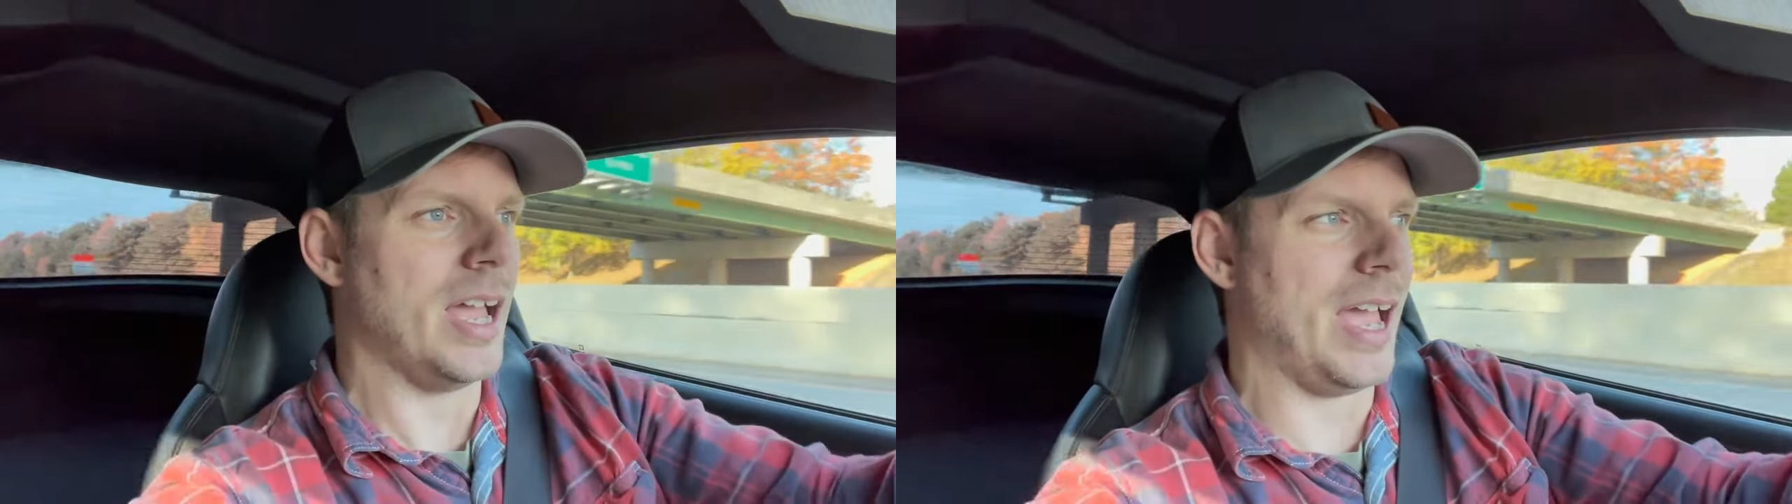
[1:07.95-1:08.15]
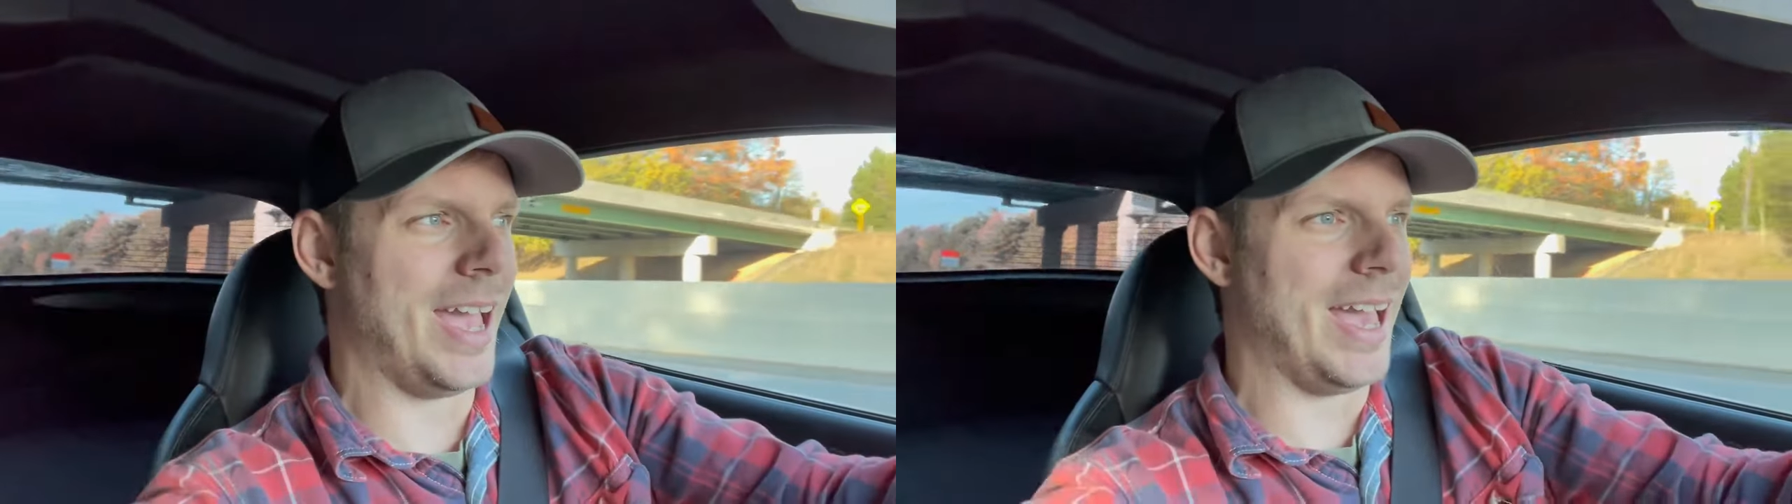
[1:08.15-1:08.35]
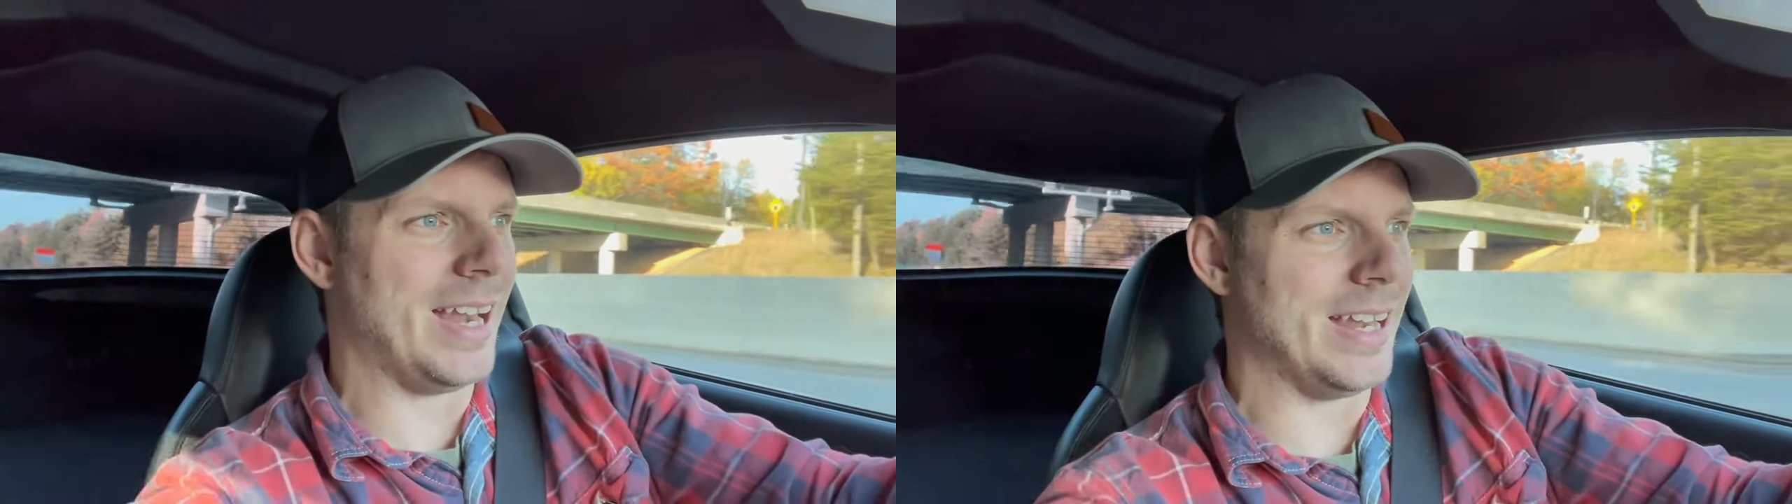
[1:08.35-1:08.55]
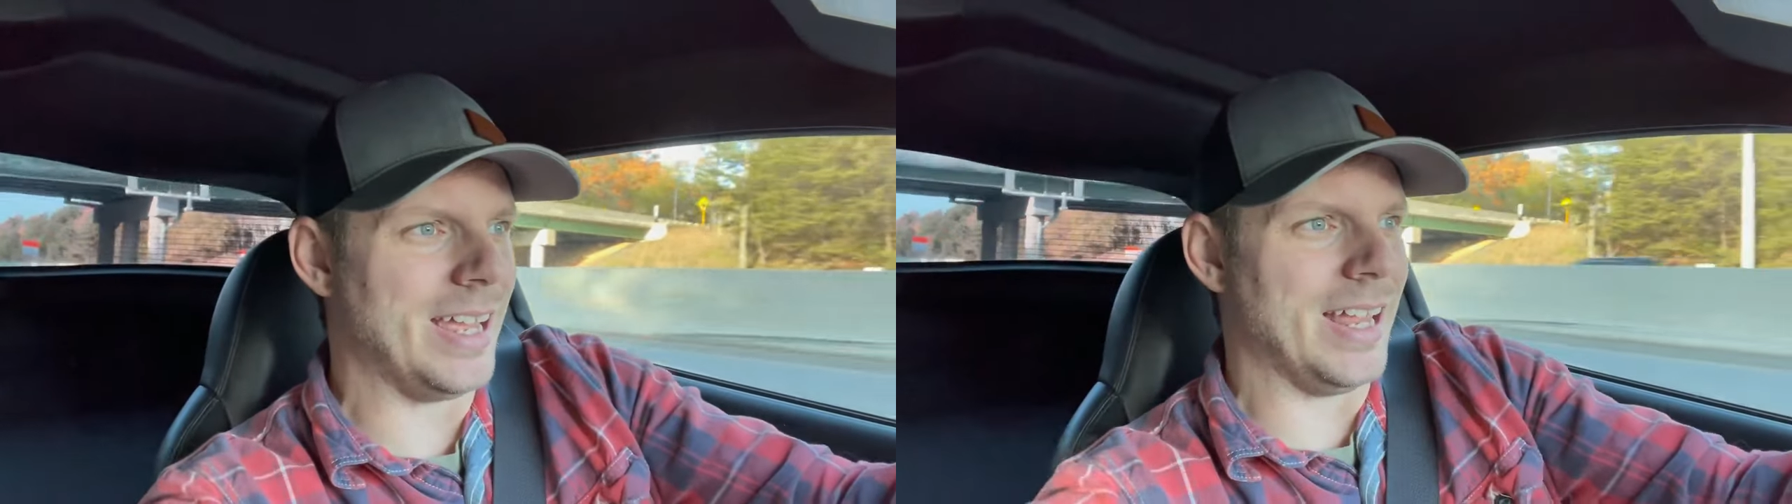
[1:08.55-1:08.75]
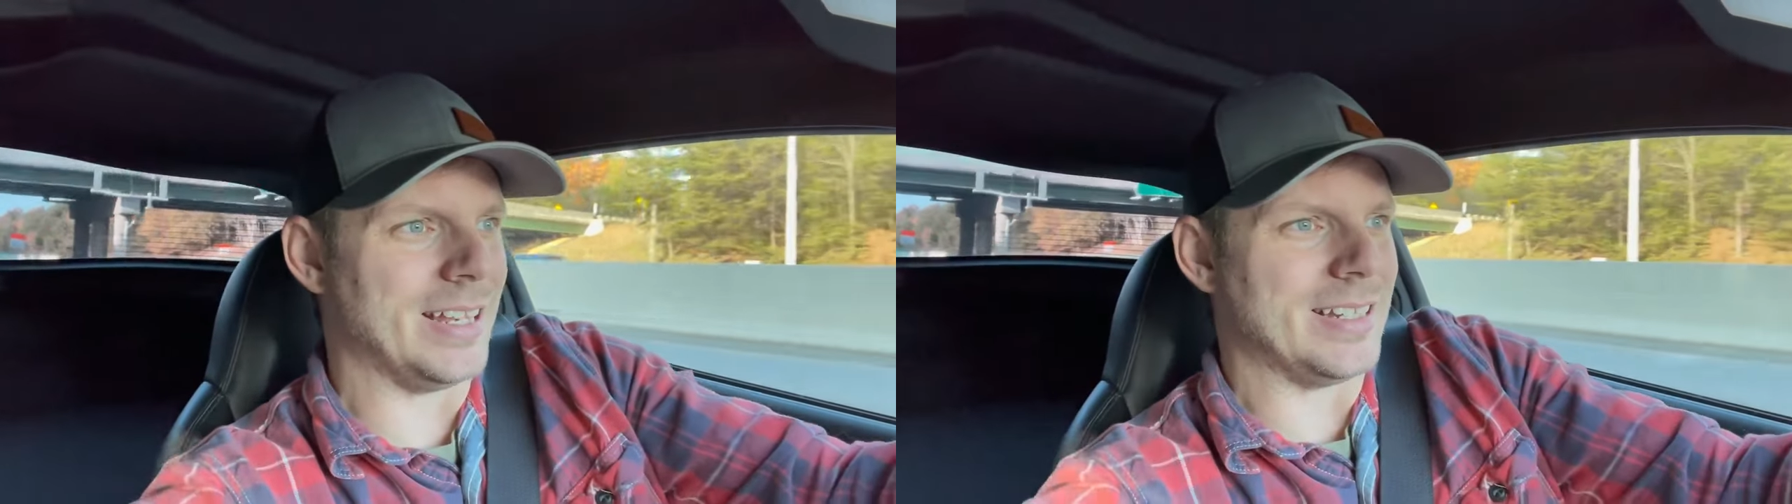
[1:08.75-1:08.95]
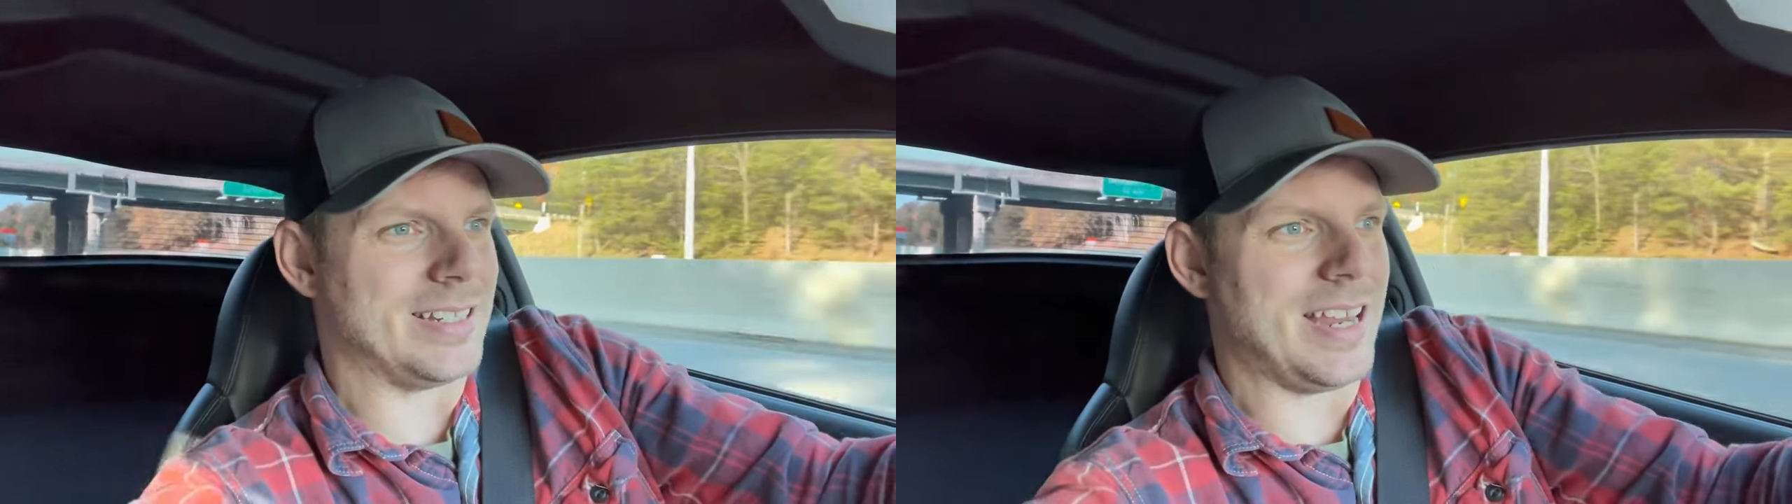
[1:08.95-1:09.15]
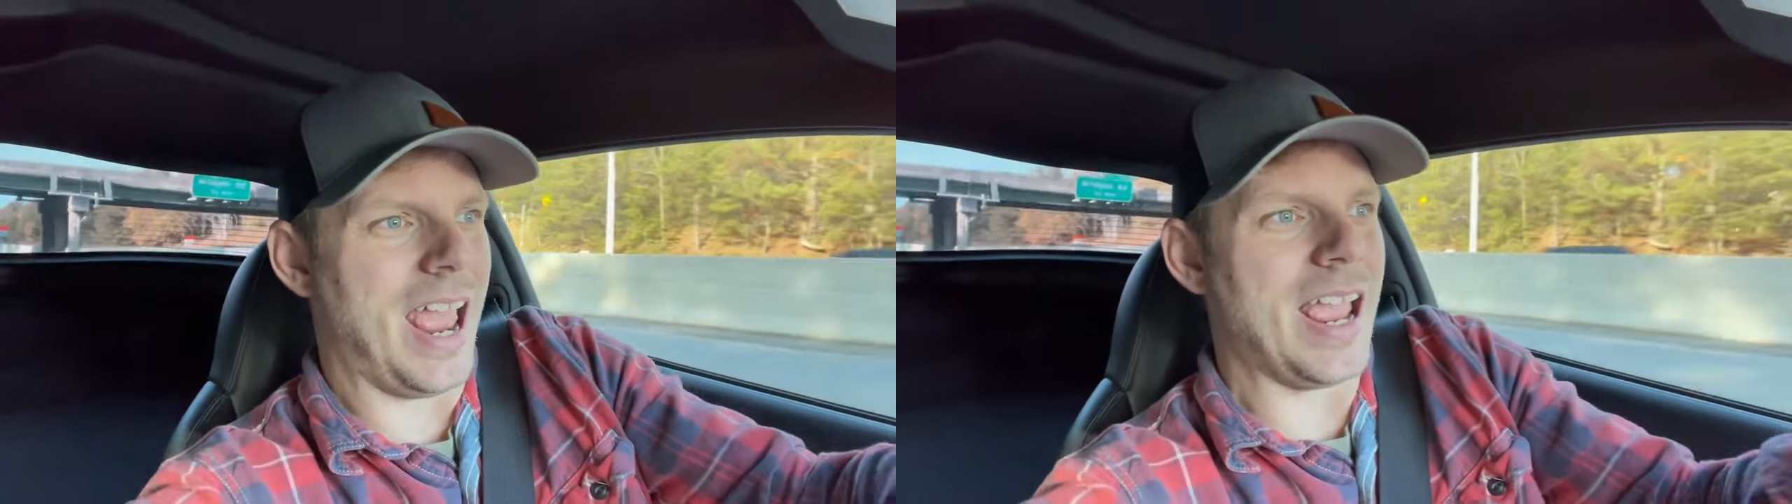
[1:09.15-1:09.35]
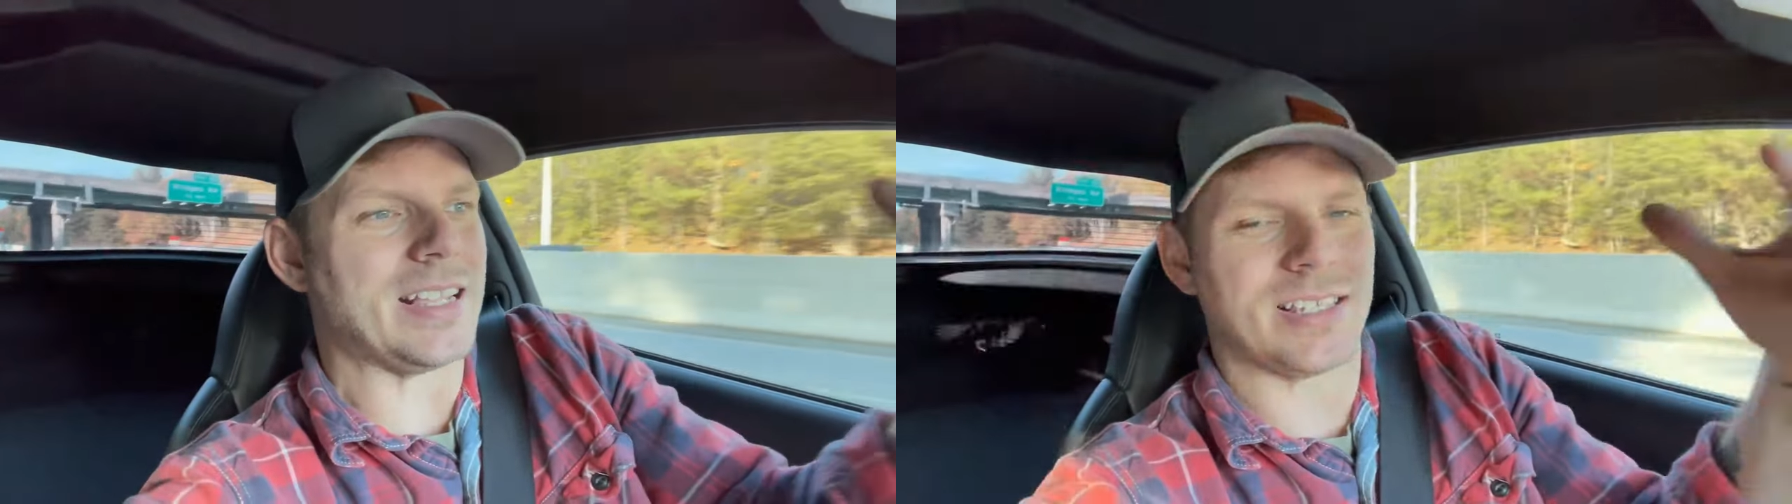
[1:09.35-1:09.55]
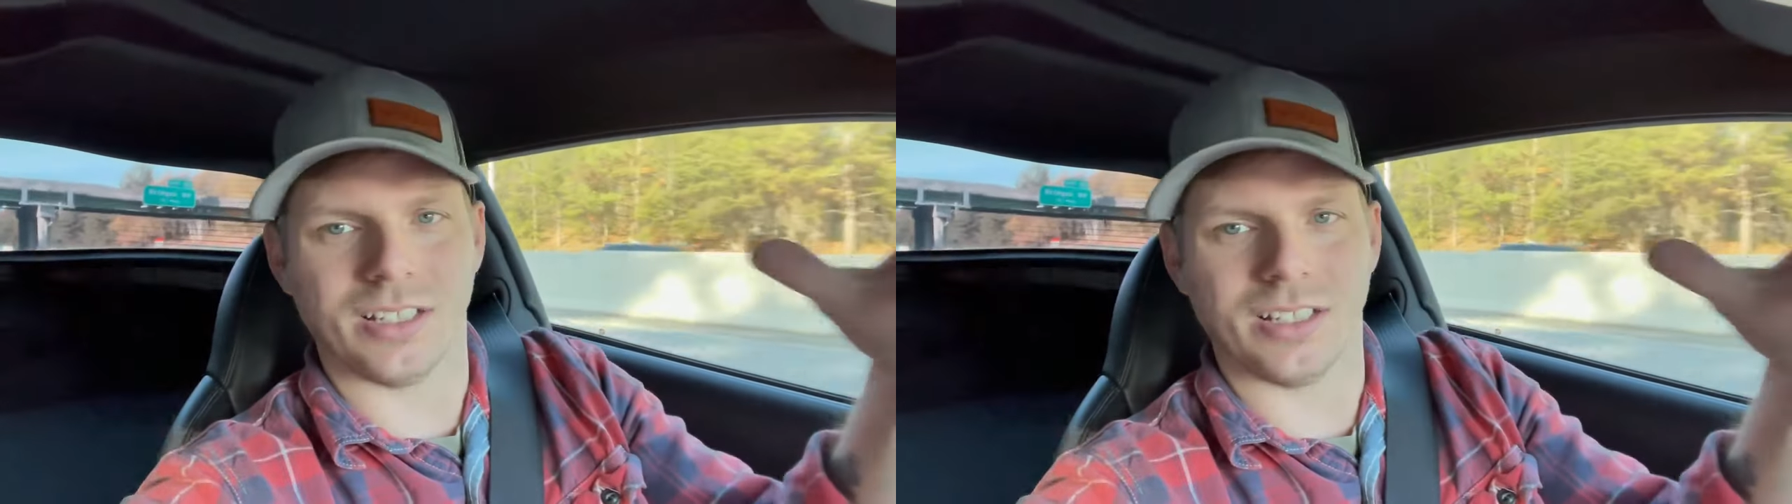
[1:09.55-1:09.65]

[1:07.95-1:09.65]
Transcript: and it takes